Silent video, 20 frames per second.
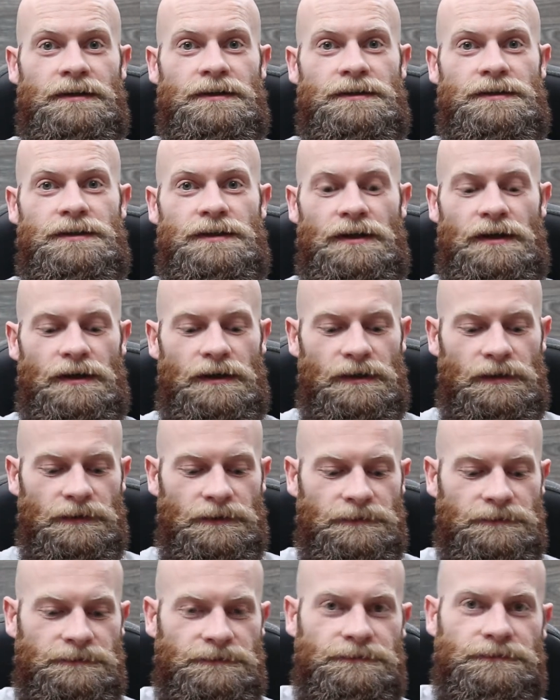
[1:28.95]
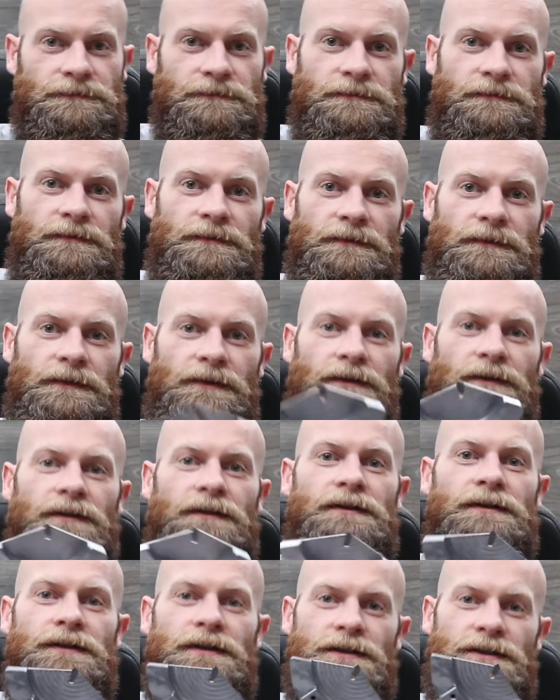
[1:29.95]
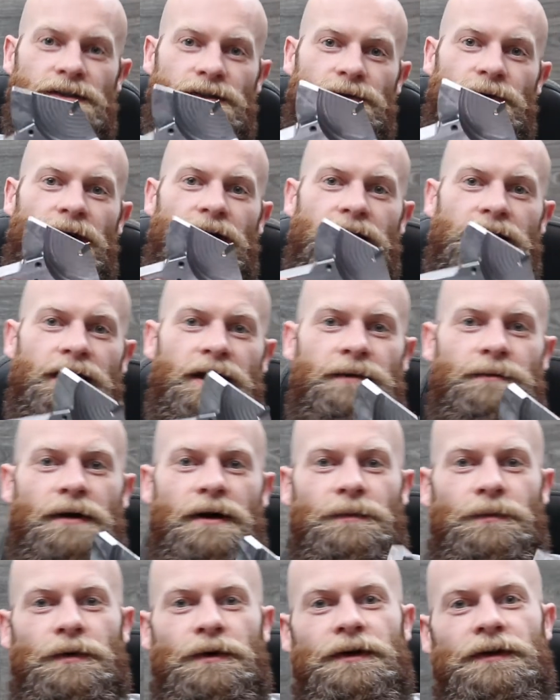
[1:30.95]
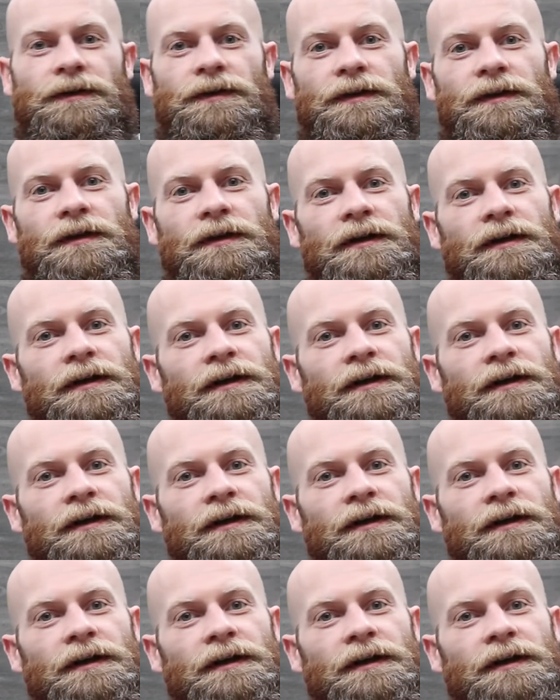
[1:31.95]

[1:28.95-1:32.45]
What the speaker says: So this is what I came up with.